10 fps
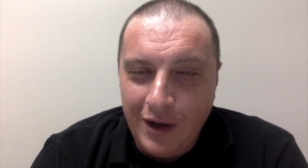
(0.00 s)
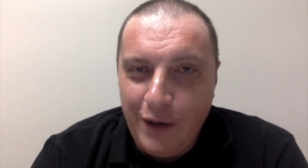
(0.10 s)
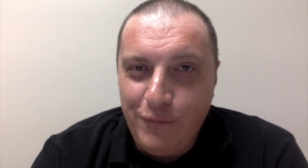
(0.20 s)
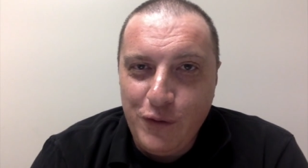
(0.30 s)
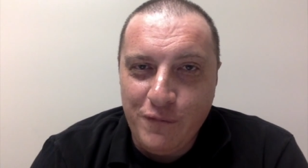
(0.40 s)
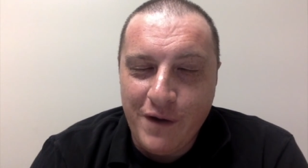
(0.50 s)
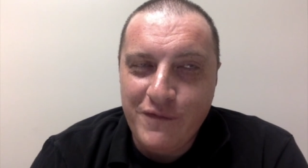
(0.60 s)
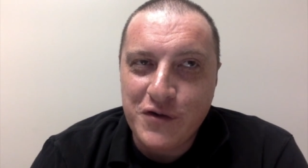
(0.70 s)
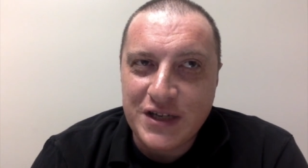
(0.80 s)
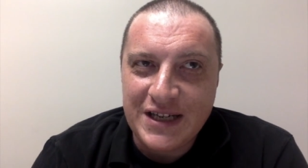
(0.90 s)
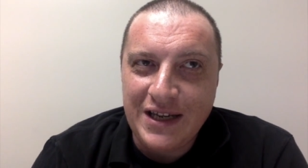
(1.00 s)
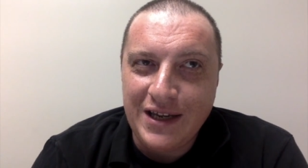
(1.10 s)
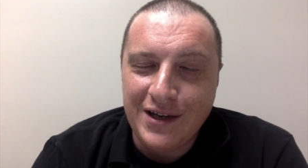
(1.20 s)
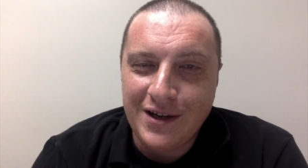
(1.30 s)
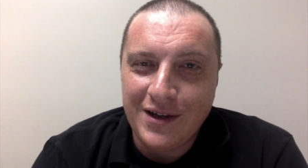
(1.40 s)
If you've ever
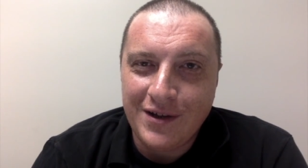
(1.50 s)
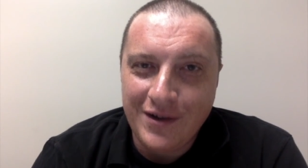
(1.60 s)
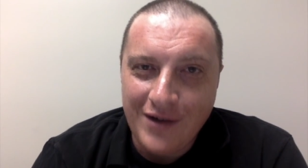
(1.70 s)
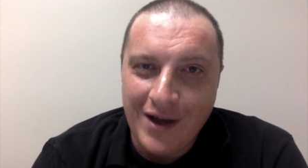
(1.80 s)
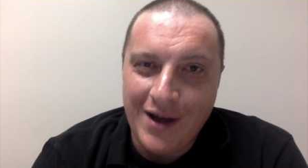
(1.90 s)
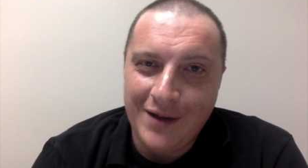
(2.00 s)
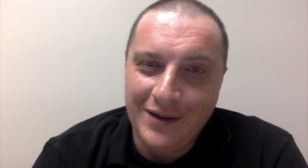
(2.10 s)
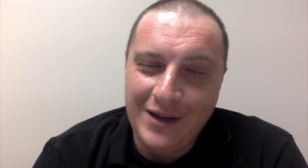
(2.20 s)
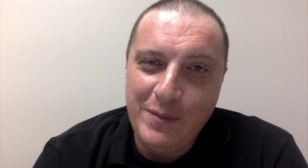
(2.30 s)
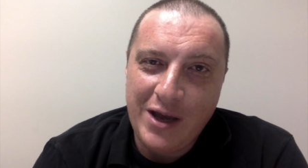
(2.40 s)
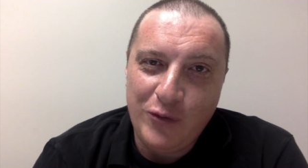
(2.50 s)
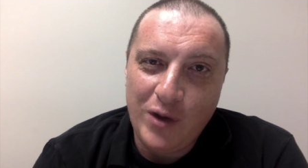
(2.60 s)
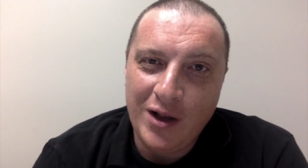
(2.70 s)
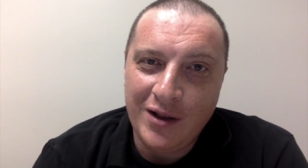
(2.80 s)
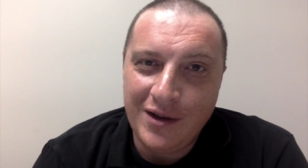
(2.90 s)
seen uh,
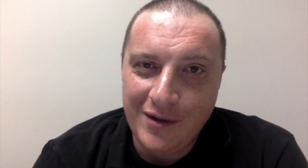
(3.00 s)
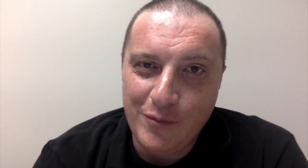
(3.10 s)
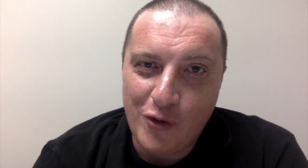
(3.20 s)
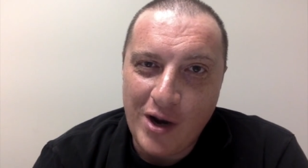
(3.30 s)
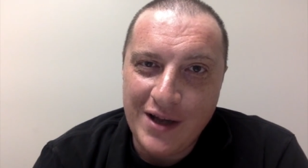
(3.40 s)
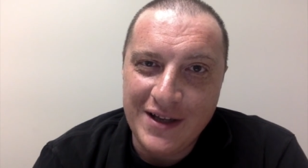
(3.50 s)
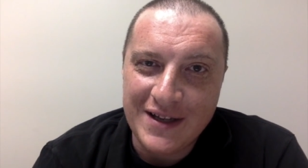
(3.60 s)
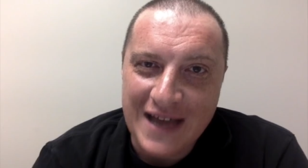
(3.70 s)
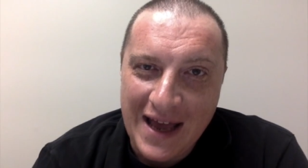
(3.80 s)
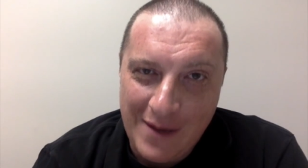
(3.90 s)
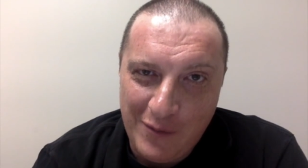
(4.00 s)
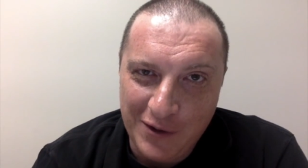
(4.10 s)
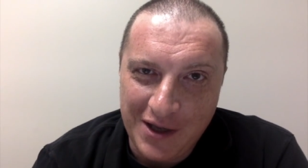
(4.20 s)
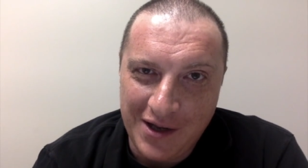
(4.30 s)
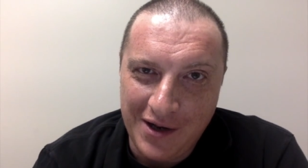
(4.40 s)
Lin-Manuel Miranda's
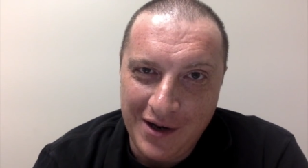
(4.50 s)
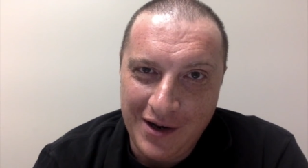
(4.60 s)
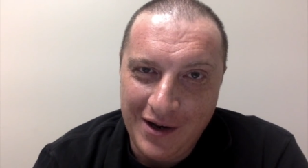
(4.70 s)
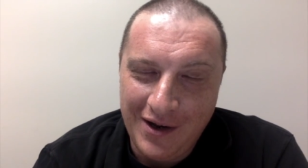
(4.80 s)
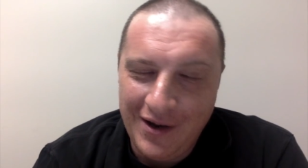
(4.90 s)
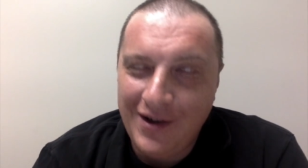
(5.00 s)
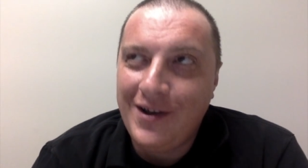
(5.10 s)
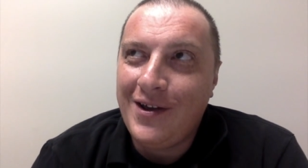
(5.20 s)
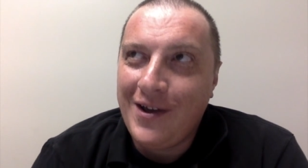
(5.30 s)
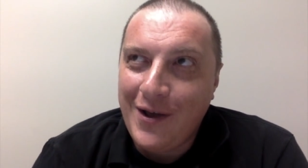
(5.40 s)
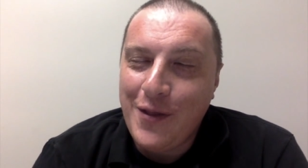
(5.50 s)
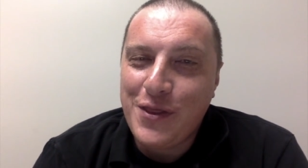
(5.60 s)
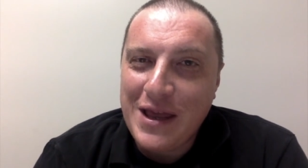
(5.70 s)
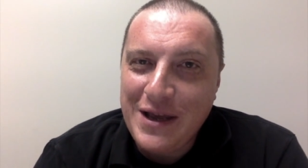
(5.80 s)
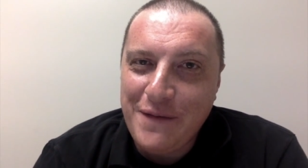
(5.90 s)
Hamilton,
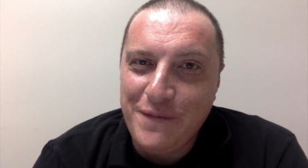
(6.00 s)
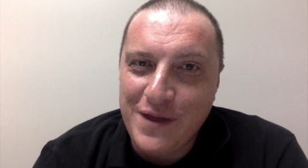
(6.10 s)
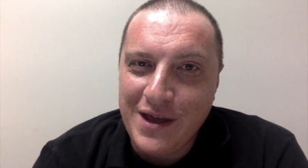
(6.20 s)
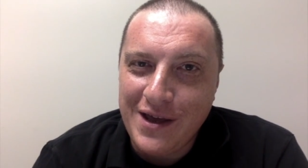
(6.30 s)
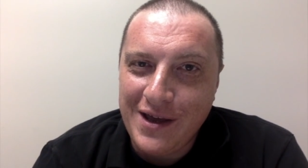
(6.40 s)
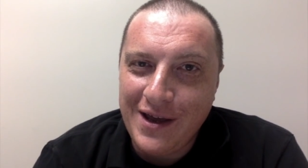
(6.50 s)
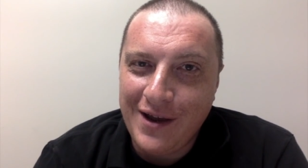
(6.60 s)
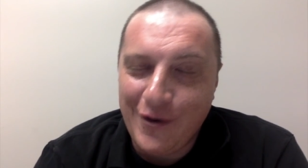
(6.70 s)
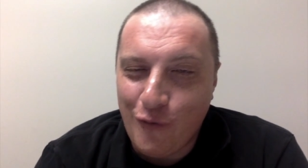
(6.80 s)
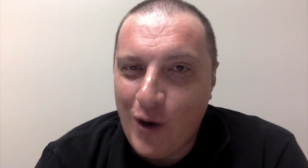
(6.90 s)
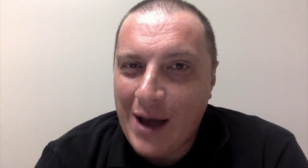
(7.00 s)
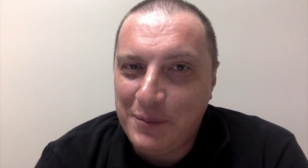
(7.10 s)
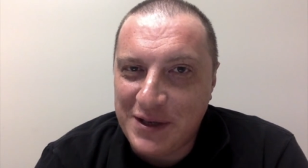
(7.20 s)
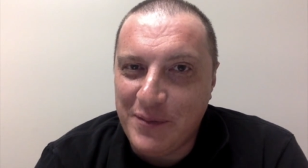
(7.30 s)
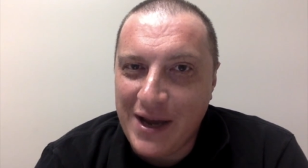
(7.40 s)
think of the
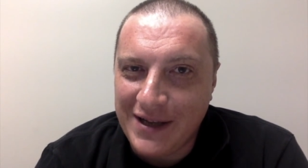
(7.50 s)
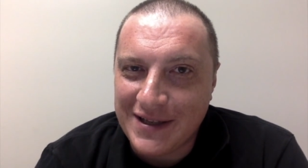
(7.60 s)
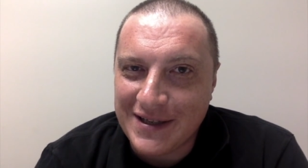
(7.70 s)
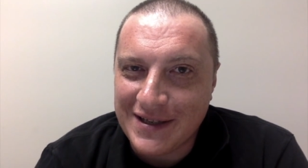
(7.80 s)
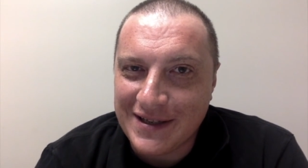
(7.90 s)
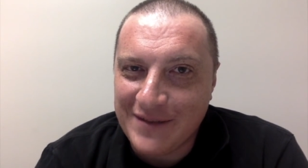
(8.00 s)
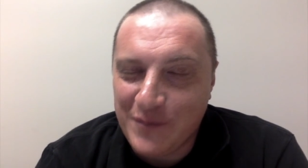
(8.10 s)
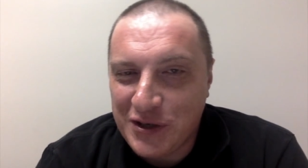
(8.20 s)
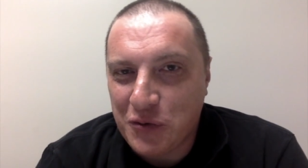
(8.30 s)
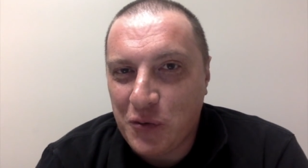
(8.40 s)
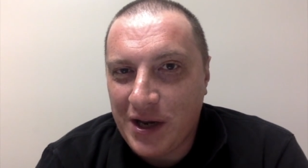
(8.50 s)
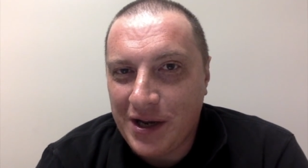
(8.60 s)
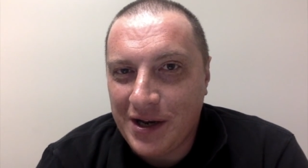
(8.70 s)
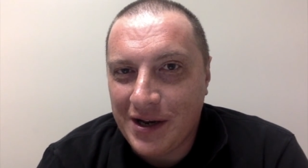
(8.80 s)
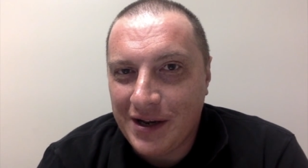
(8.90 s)
rap debates
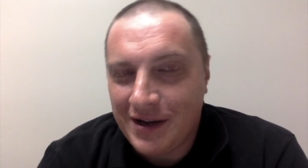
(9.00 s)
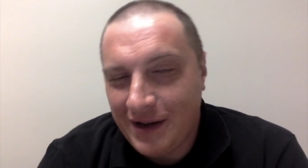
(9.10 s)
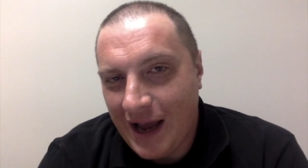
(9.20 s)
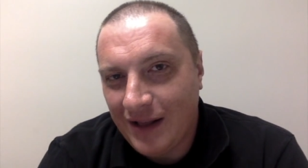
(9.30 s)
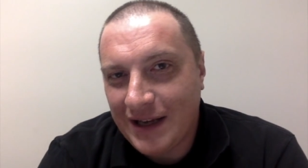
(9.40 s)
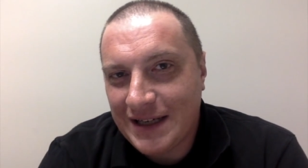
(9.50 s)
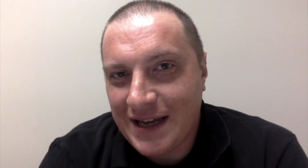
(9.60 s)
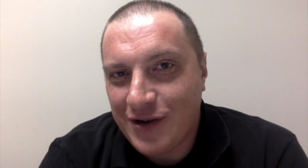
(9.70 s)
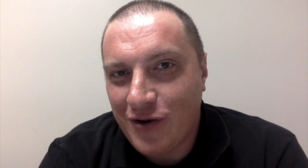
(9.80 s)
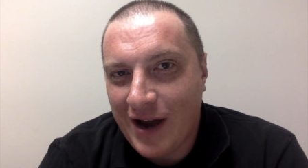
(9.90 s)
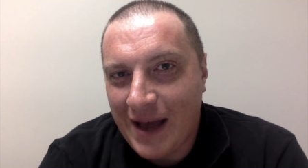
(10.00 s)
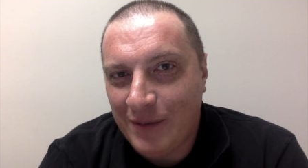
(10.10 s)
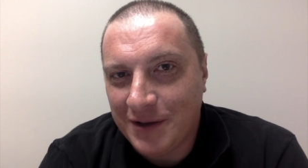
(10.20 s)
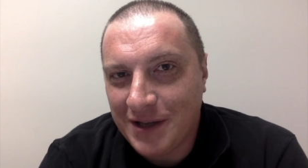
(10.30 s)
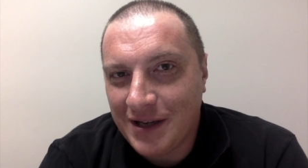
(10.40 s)
between Alexander
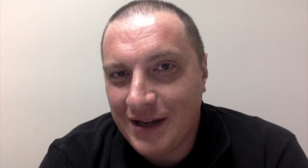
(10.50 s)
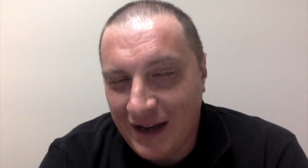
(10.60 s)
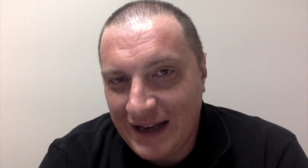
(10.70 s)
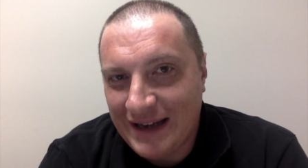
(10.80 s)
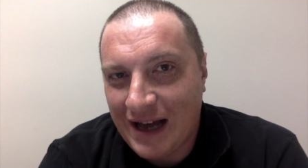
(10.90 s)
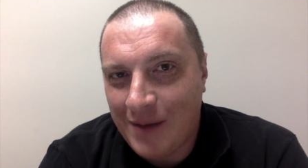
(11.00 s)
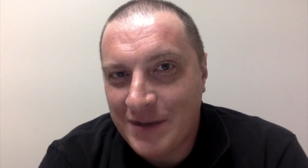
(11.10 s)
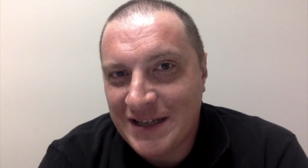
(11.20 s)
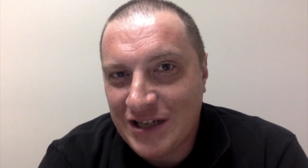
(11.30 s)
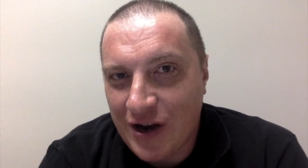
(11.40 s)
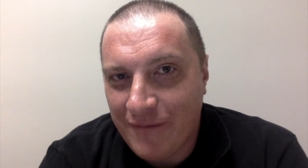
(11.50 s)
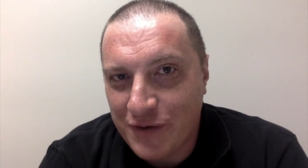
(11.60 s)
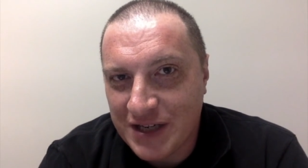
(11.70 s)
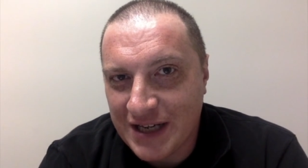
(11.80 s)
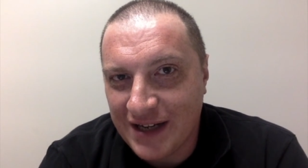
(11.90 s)
Hamilton and Thomas
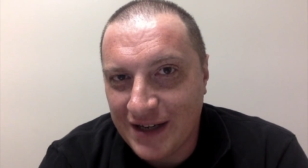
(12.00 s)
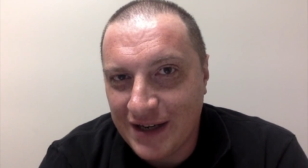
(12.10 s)
Jefferson.